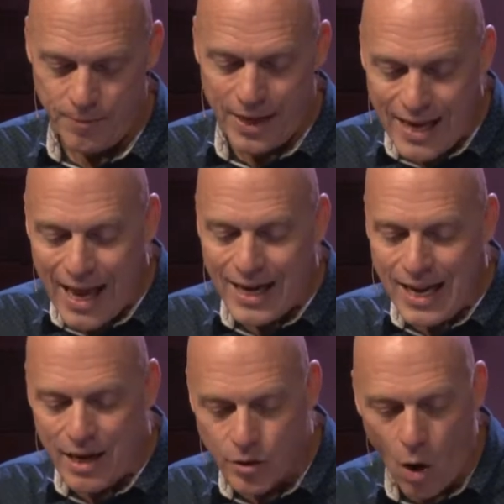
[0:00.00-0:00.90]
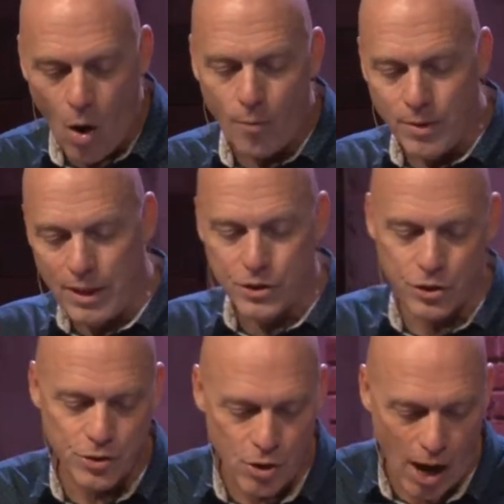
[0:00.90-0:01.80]
and any and all
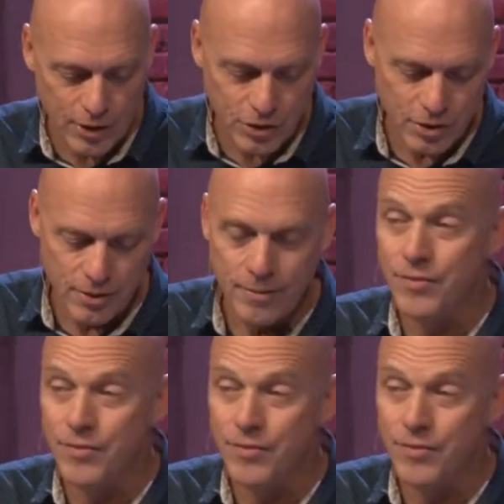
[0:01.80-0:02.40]
malicious thoughts.